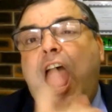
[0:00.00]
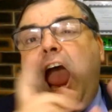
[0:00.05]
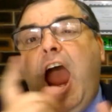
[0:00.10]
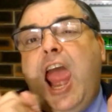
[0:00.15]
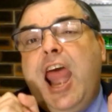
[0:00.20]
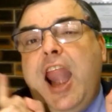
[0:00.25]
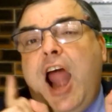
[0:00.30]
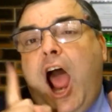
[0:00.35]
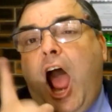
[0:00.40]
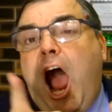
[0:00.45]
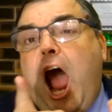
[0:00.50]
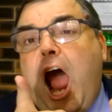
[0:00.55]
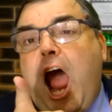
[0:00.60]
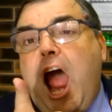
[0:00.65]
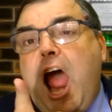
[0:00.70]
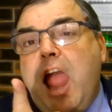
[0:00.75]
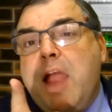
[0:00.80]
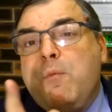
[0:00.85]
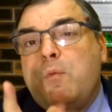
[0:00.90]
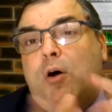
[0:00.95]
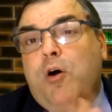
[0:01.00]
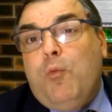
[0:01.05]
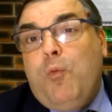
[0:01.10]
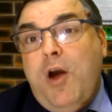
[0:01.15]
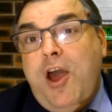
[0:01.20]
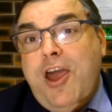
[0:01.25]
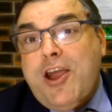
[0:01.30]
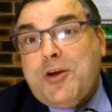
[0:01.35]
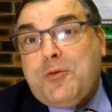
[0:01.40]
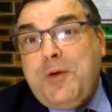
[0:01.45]
And I will
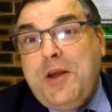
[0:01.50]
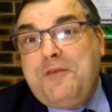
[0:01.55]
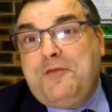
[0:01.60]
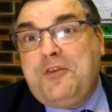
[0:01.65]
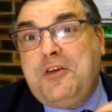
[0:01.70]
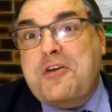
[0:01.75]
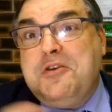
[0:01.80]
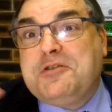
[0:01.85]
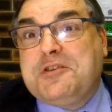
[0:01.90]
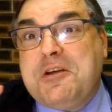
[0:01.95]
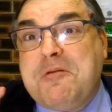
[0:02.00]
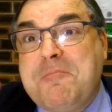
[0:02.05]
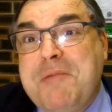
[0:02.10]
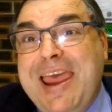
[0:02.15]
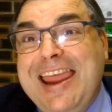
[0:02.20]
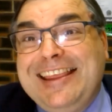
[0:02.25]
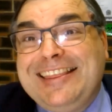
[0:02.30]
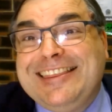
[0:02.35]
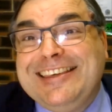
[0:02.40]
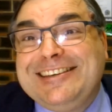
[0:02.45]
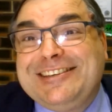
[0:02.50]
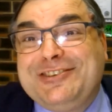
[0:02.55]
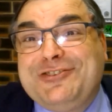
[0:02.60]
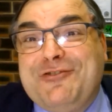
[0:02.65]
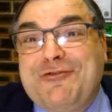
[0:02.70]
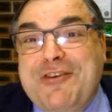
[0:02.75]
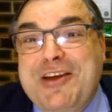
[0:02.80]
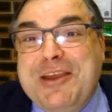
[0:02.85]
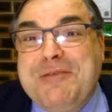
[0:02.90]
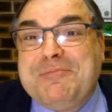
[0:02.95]
work with you to make this
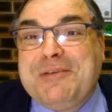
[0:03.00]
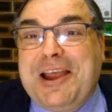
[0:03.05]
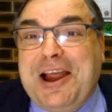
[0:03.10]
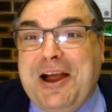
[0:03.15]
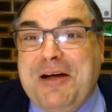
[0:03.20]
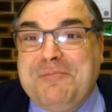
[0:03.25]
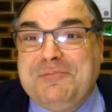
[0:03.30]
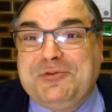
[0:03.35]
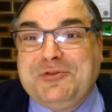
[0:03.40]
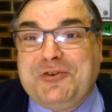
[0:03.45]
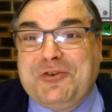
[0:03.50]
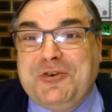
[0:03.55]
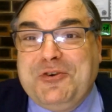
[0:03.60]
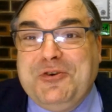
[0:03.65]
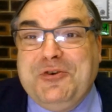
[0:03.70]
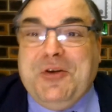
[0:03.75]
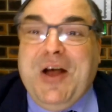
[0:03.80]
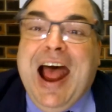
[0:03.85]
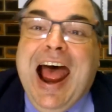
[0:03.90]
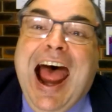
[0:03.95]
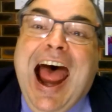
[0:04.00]
dream come true.